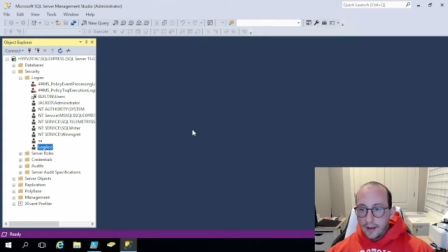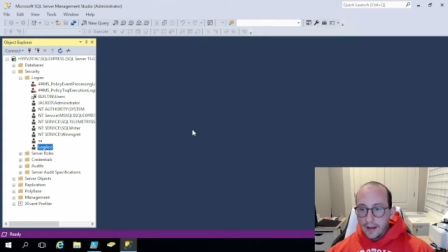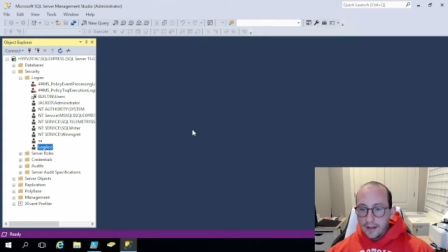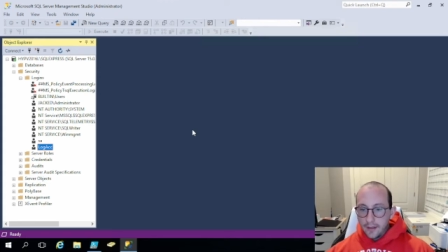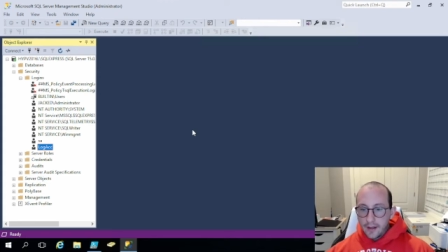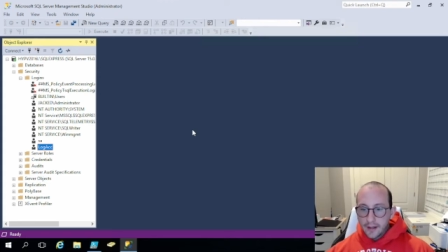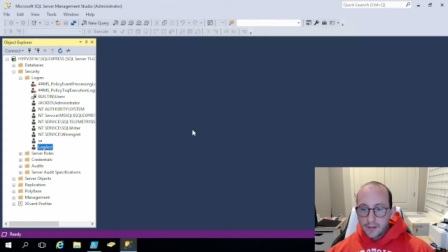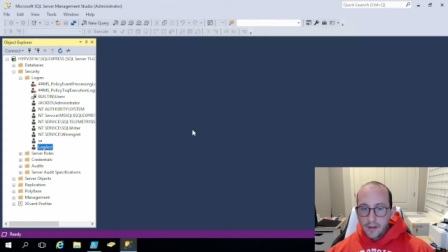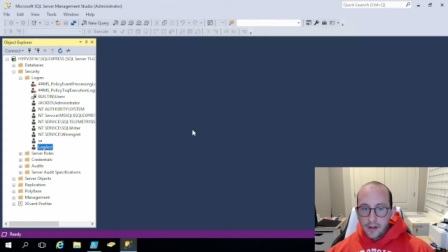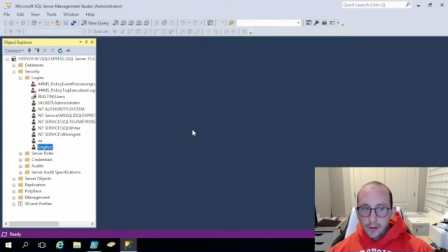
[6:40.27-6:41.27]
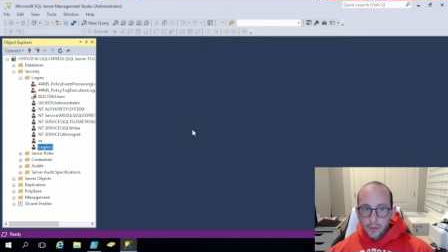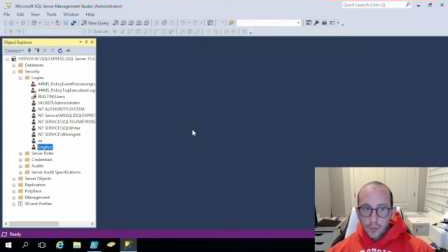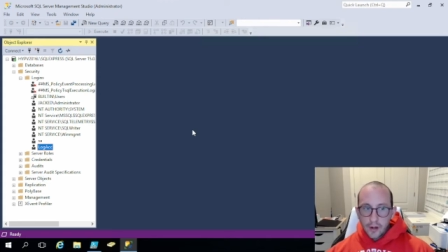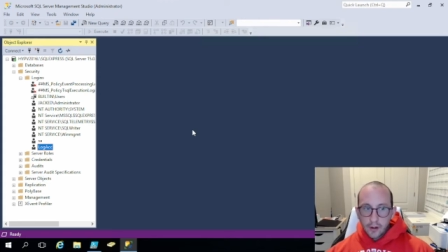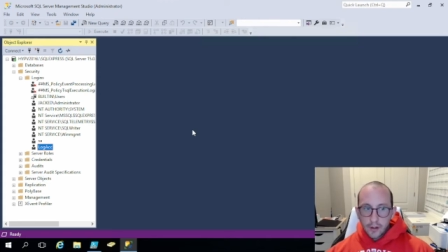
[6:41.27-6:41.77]
In the next videos,
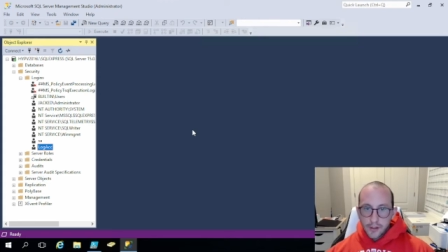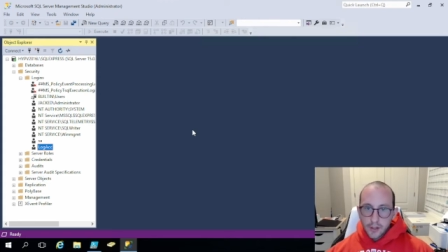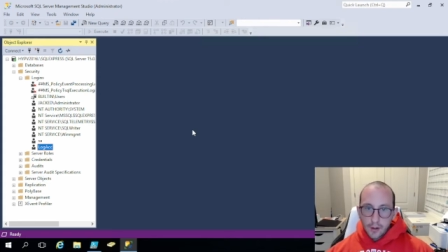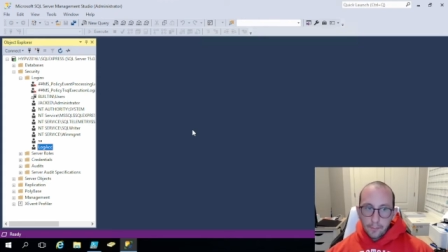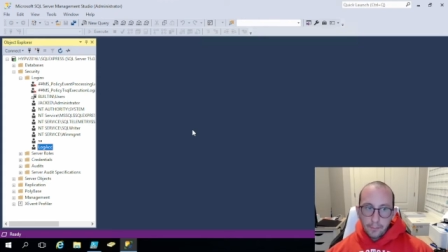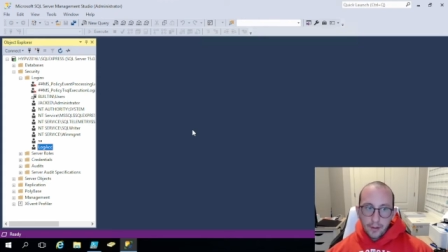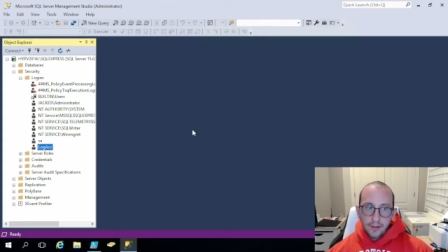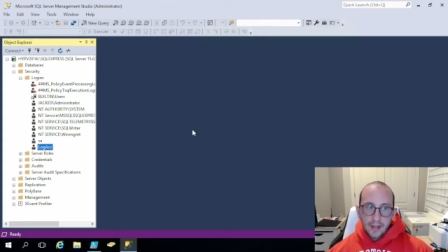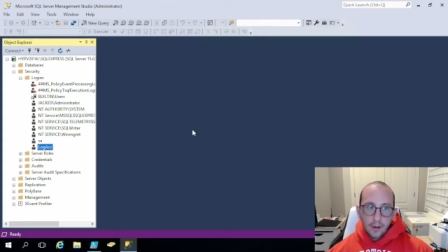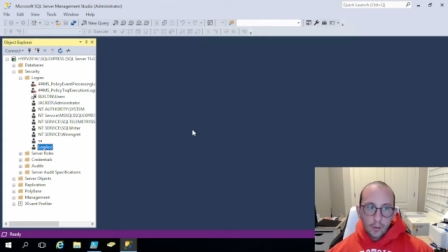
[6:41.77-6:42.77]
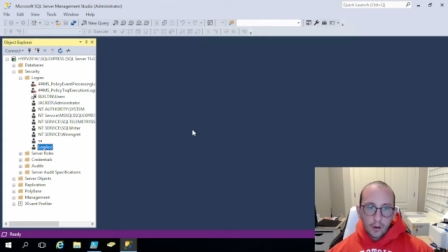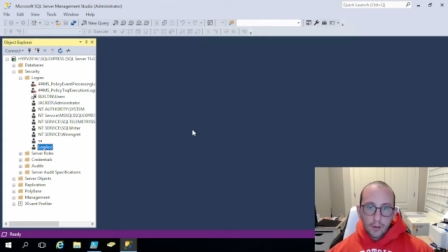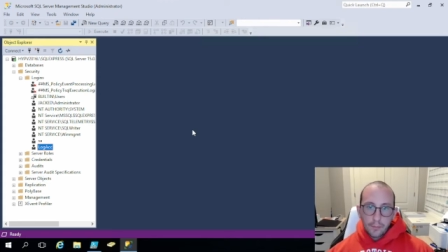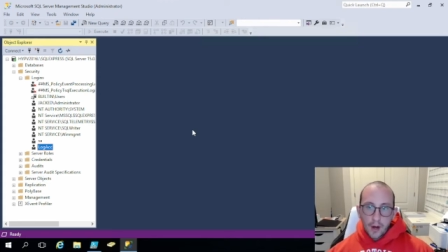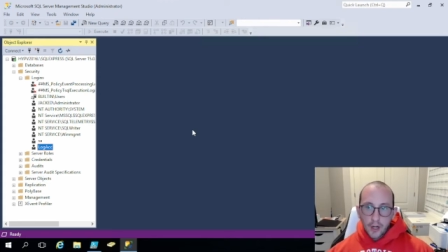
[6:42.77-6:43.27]
we are going to start building out our
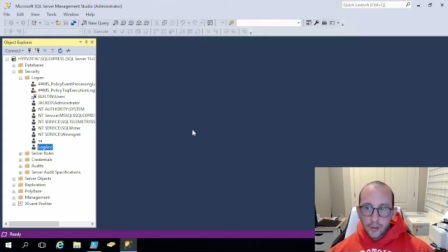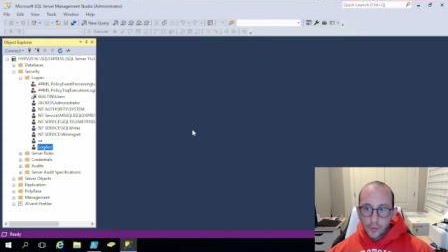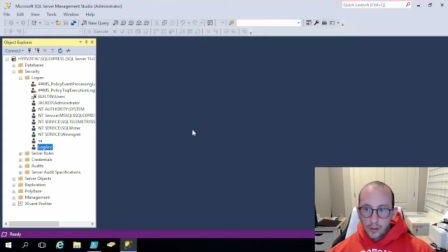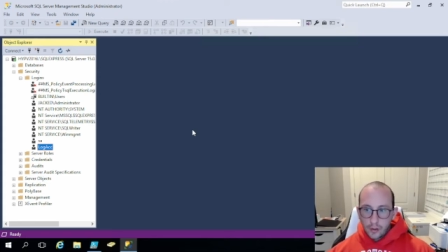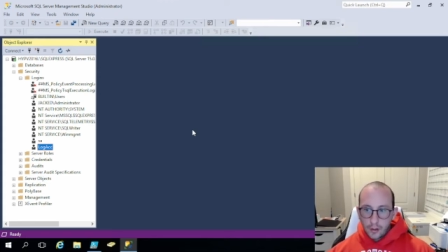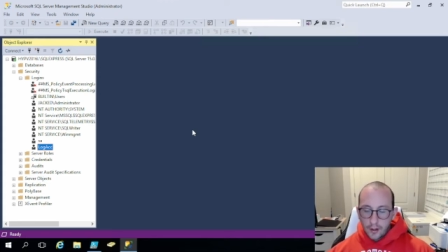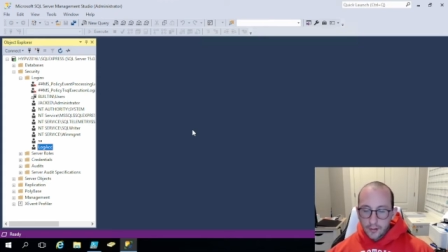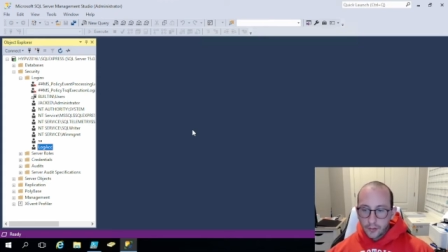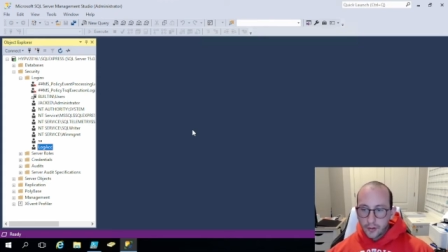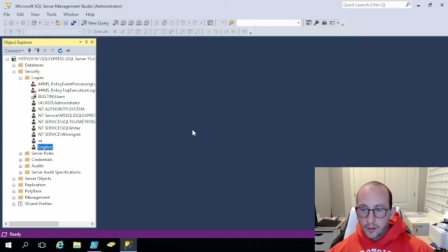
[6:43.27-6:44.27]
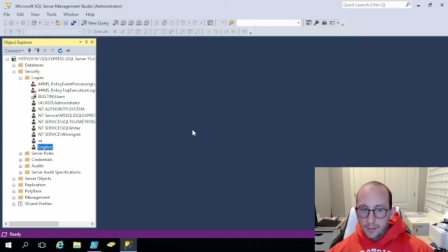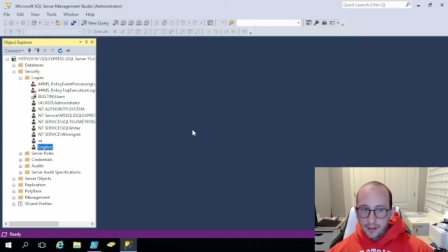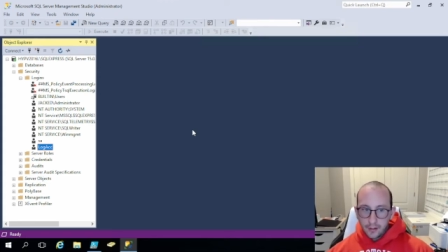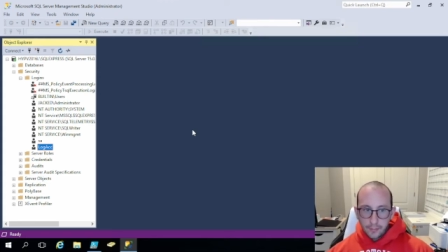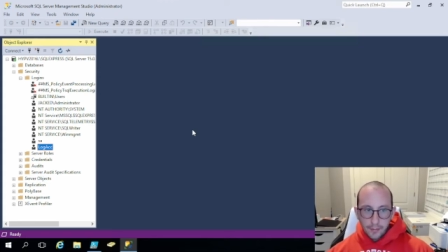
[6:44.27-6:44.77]
module. So it's going to be a
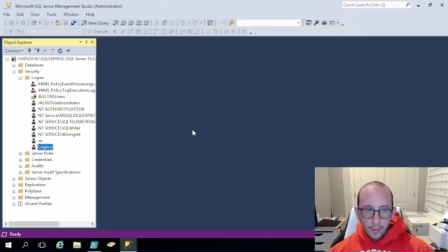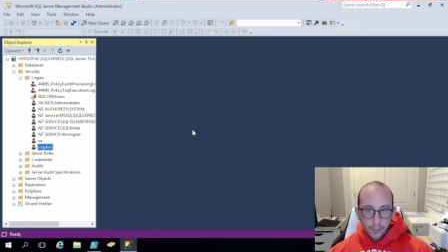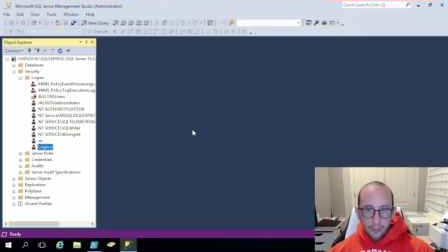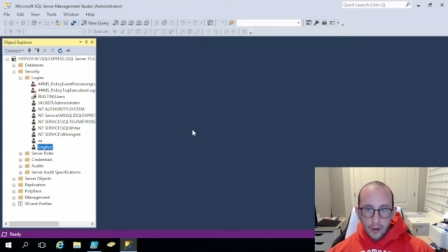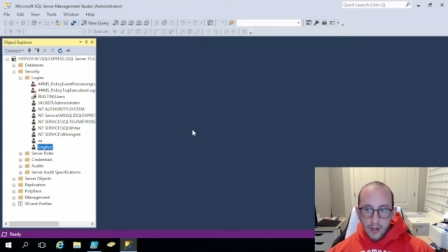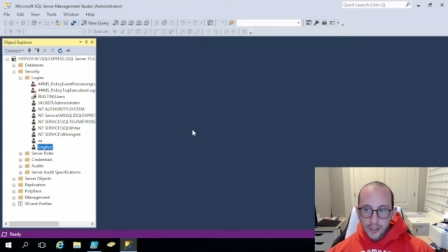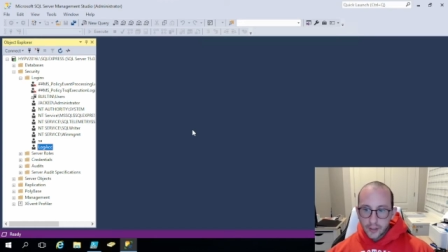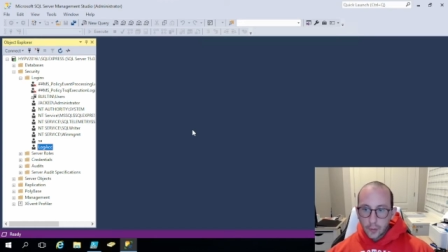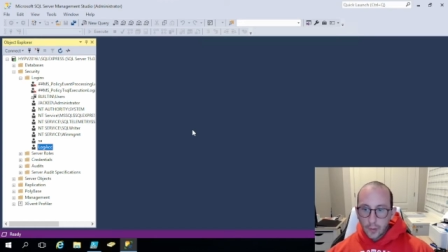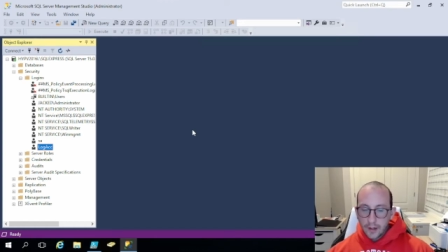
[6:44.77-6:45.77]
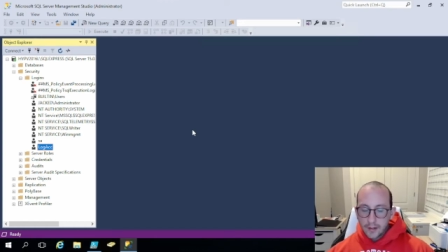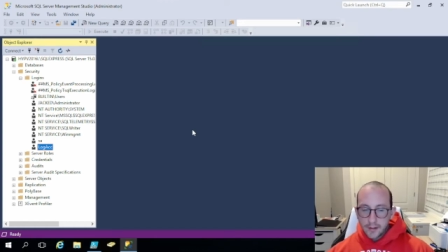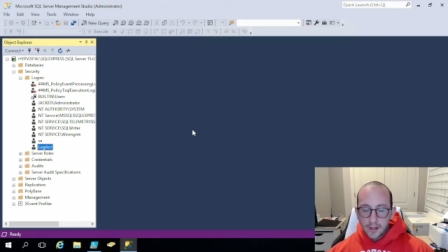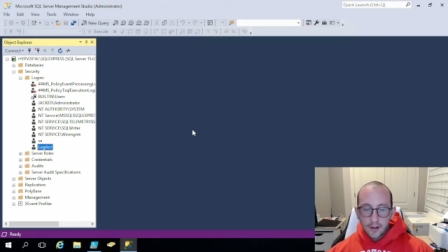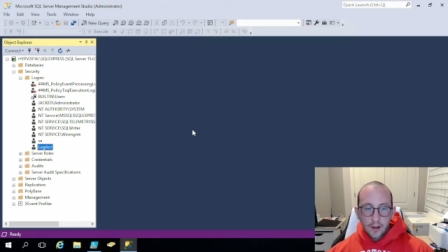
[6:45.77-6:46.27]
little bit more project
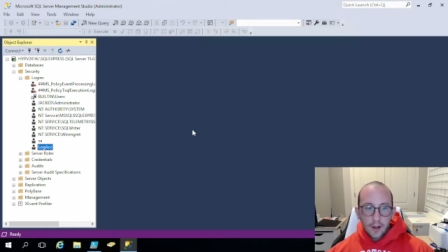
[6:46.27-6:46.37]
oriented.